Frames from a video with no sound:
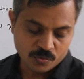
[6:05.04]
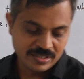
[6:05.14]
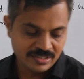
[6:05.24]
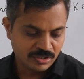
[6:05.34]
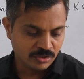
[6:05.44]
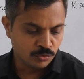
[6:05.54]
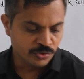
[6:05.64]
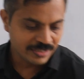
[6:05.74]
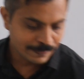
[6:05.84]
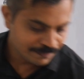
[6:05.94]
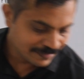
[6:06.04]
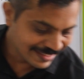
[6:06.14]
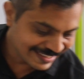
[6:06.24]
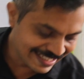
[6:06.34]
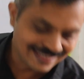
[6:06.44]
what is the
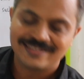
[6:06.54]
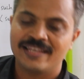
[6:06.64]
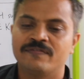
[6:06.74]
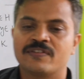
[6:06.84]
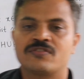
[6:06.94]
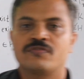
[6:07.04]
two-step test saying? First